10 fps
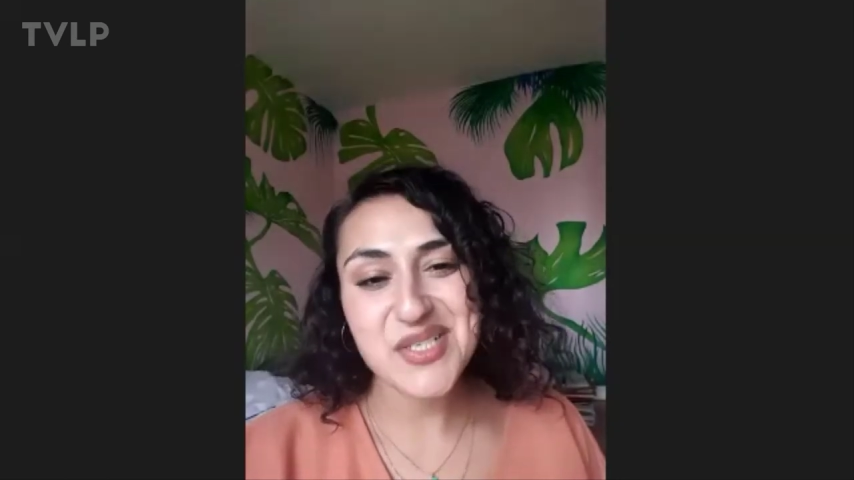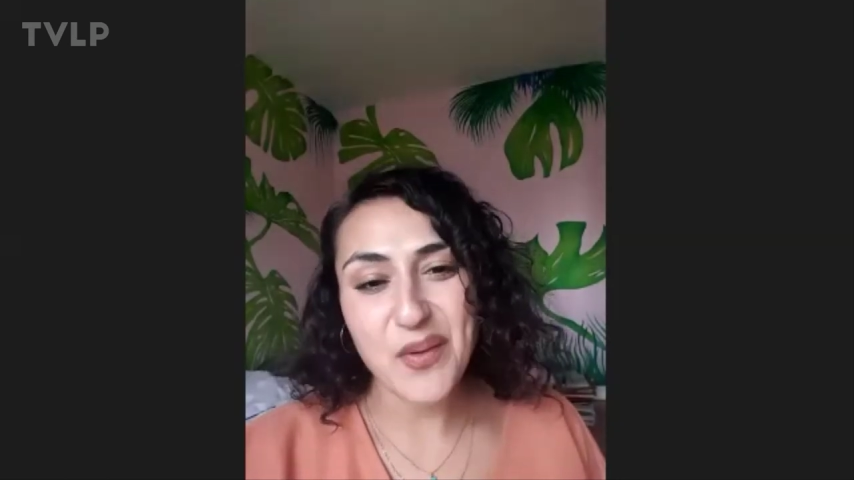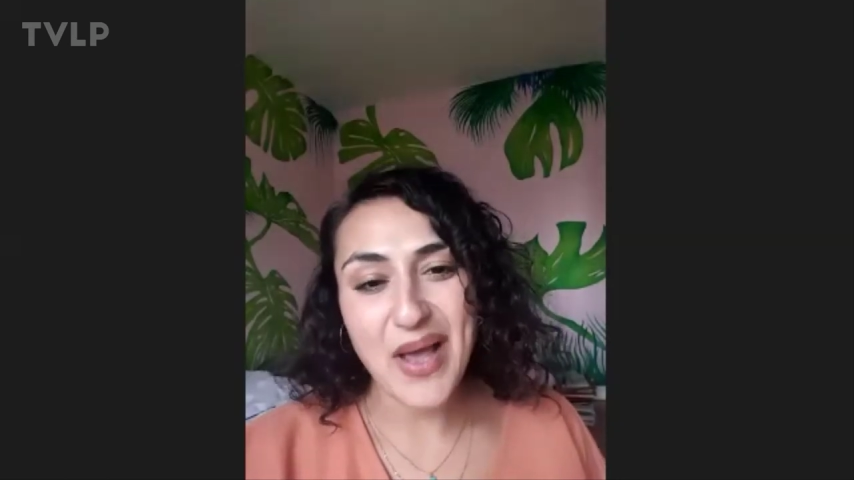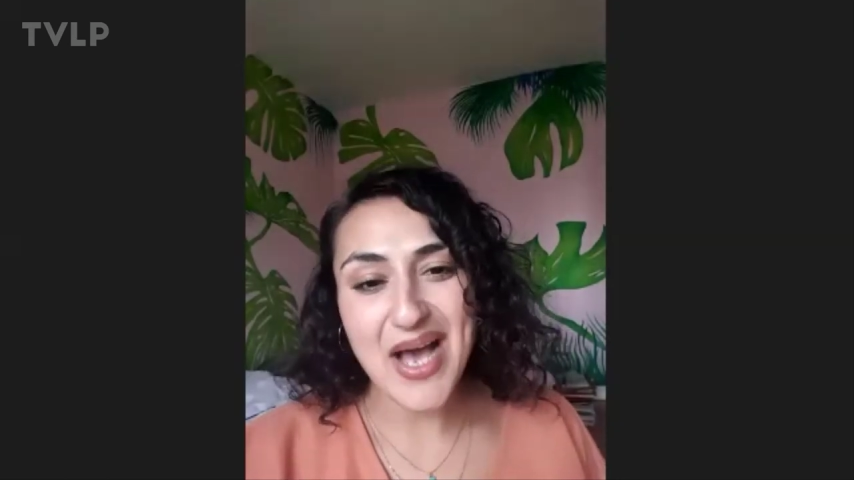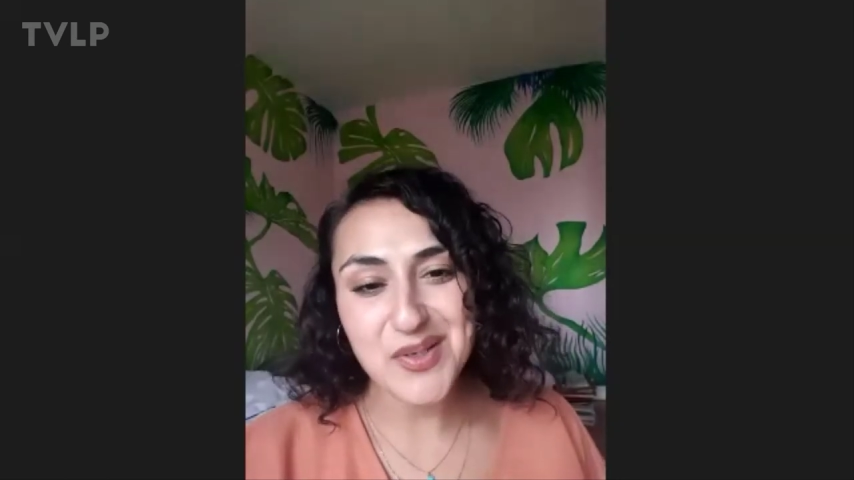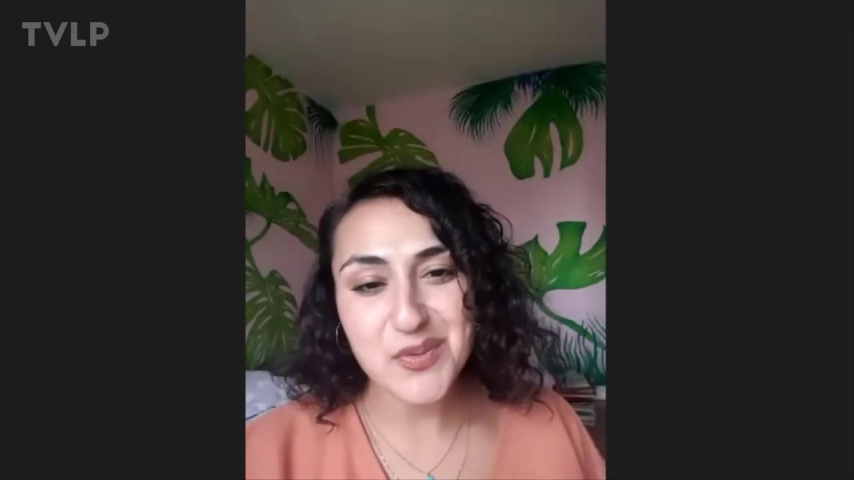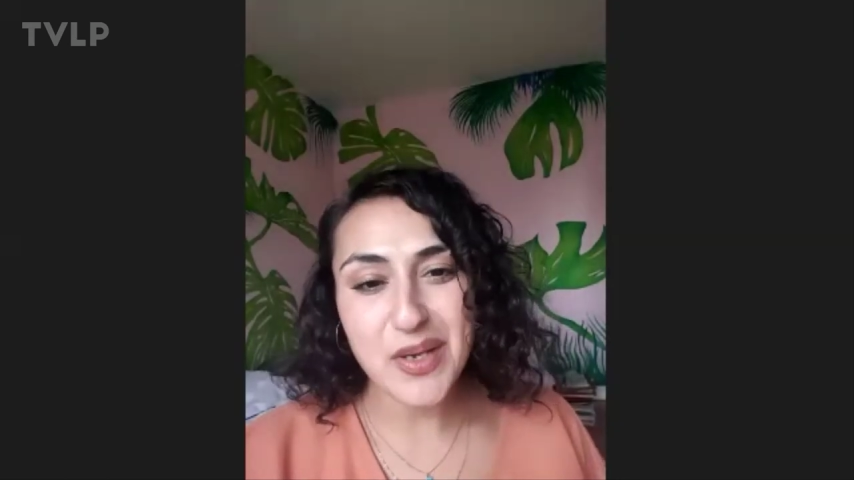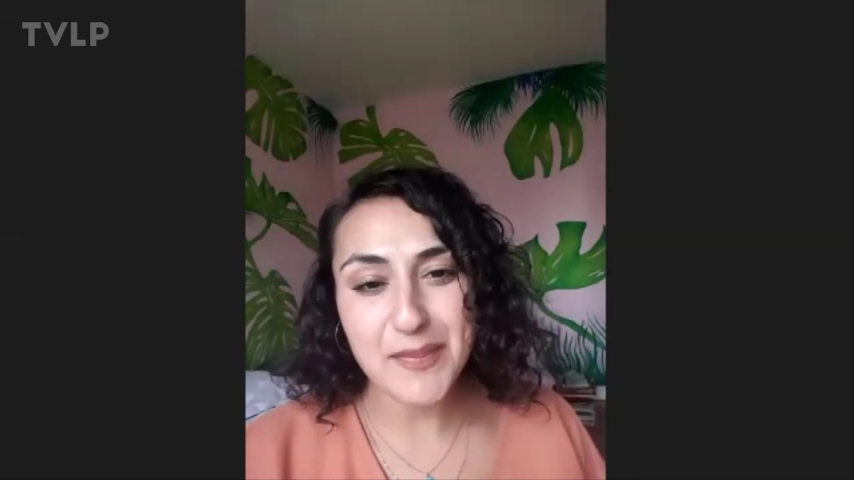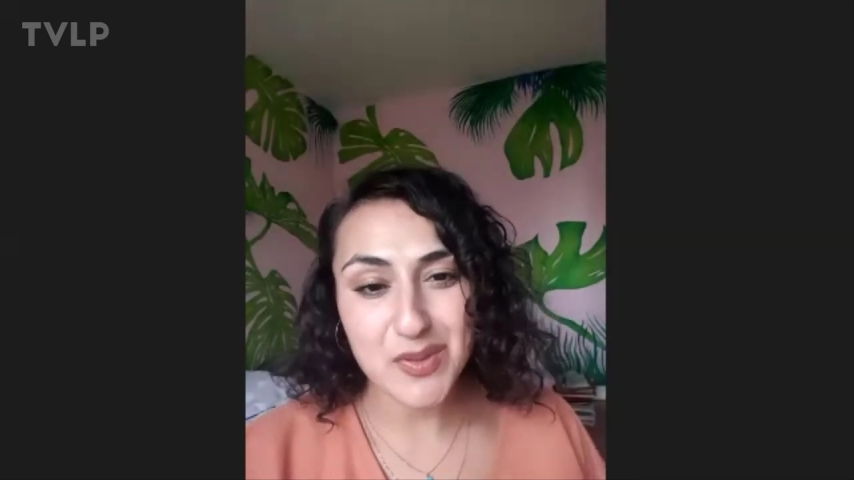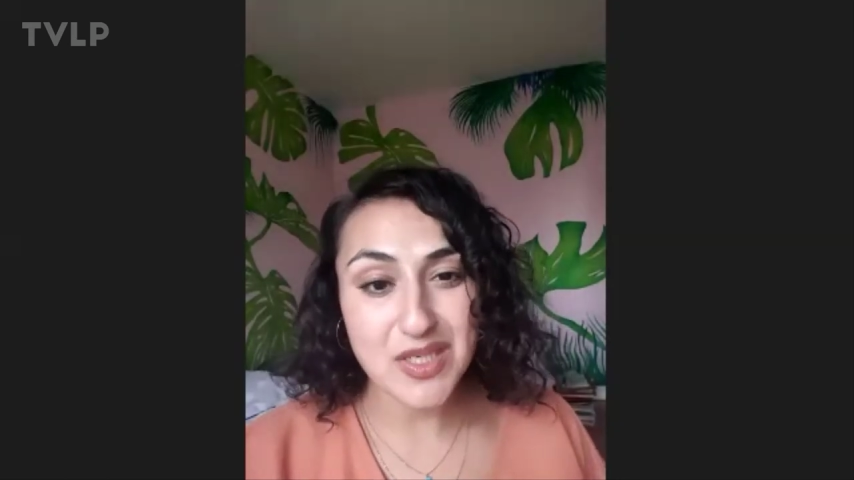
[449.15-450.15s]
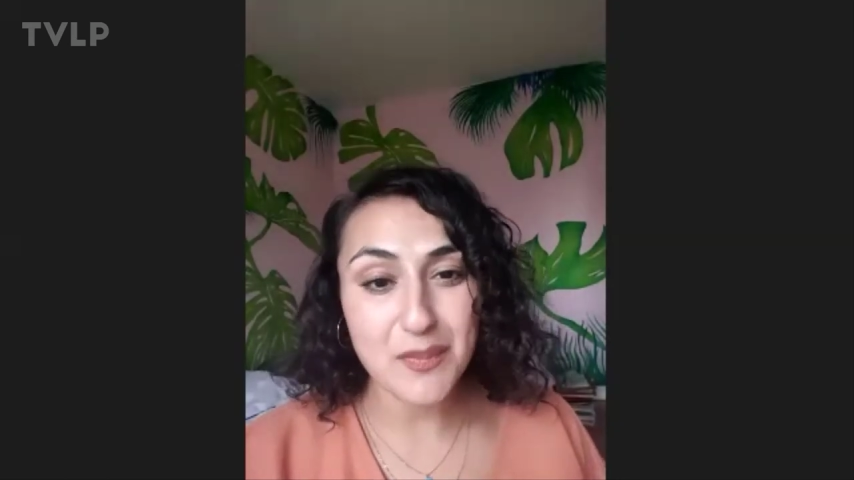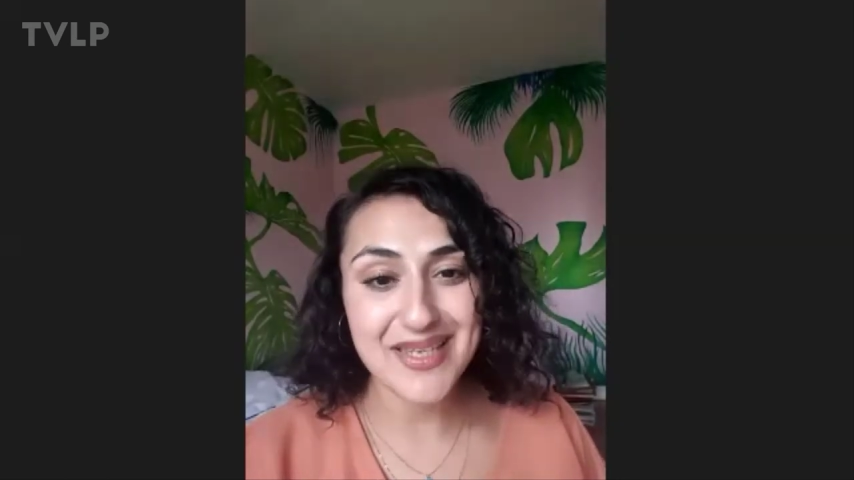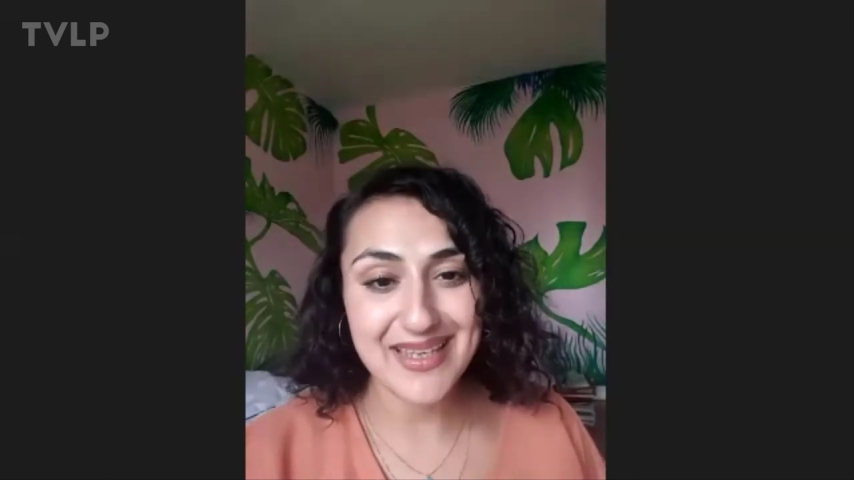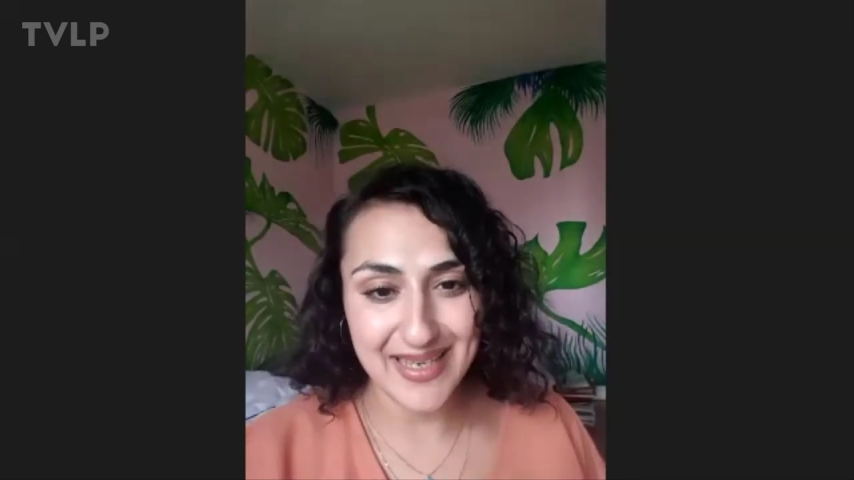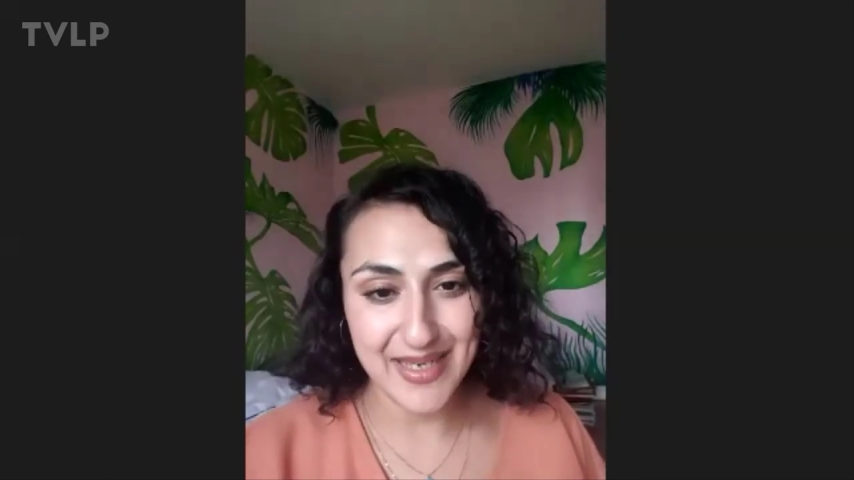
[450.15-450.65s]
so how do I build
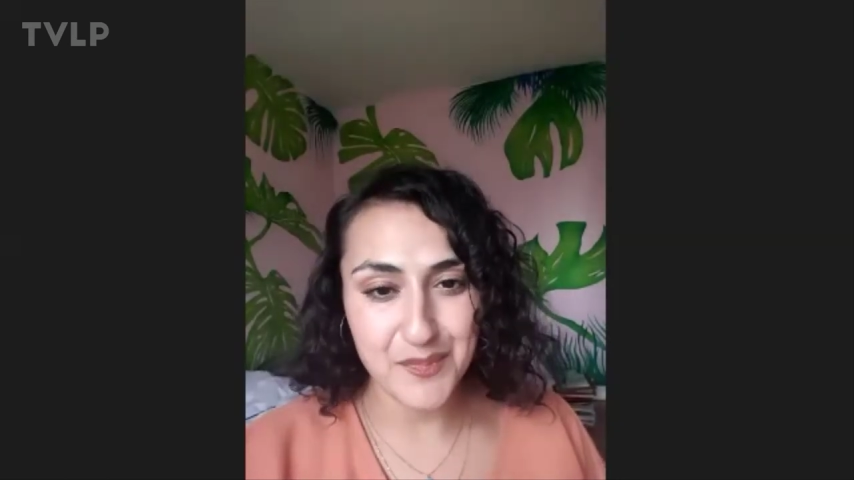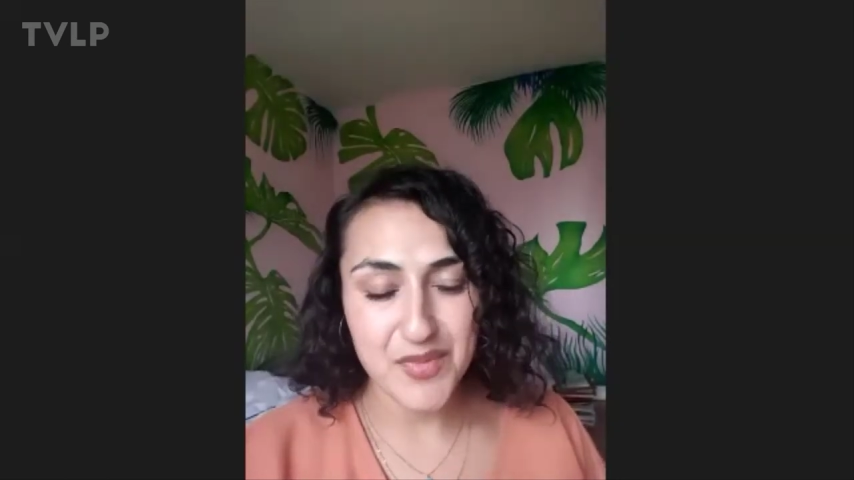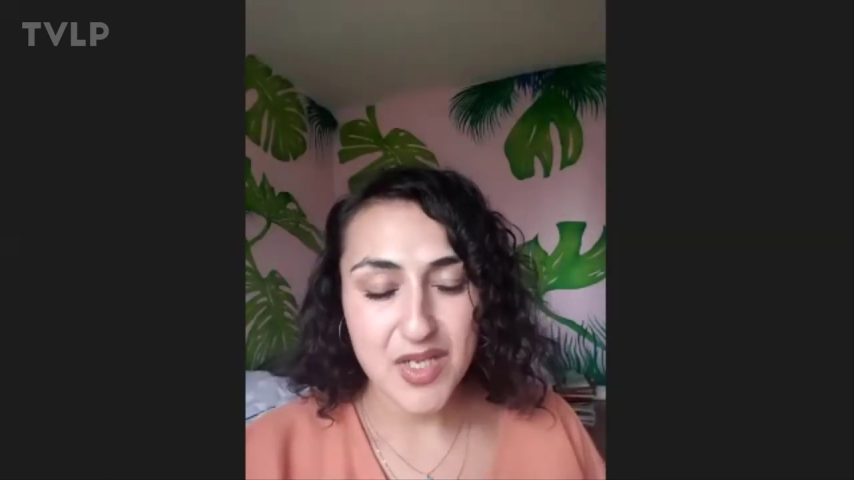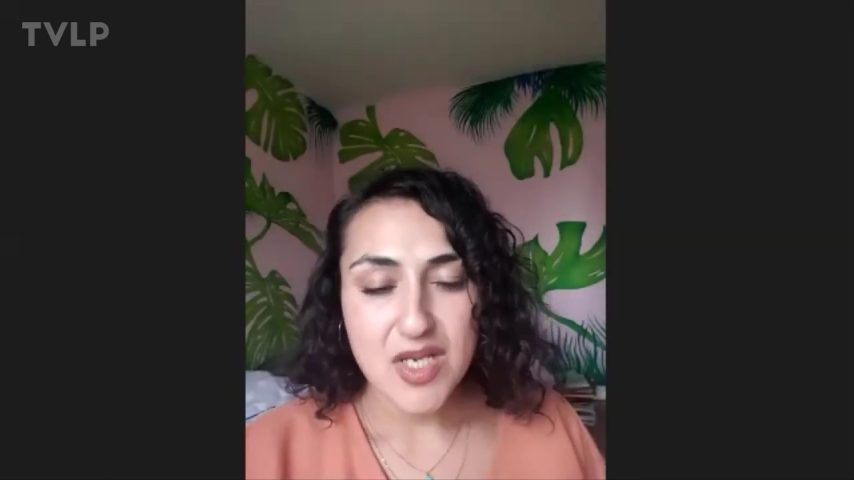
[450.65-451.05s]
up a kit?